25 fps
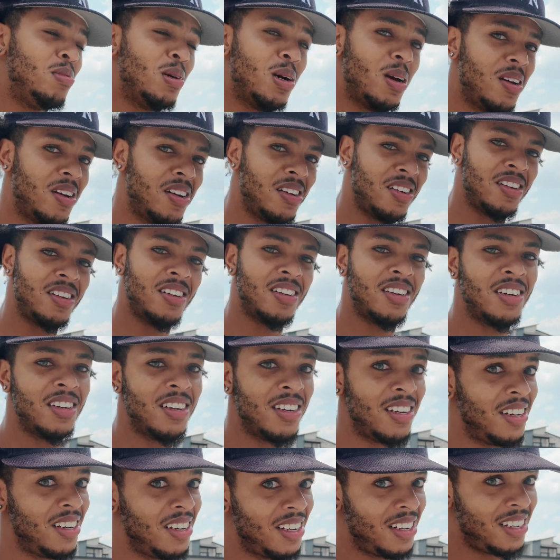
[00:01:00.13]
but
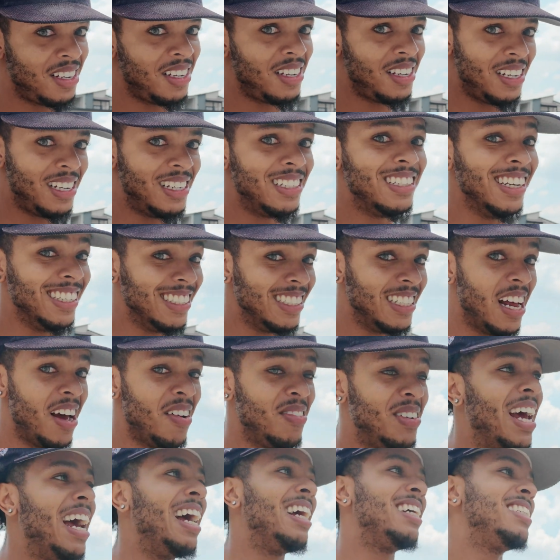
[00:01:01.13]
it doesn't have
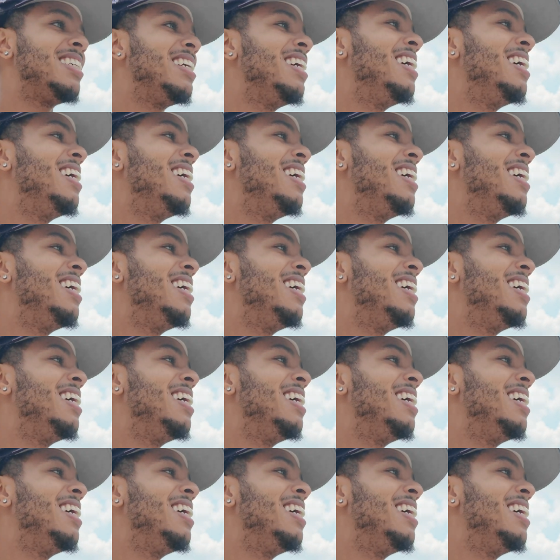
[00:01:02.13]
tags.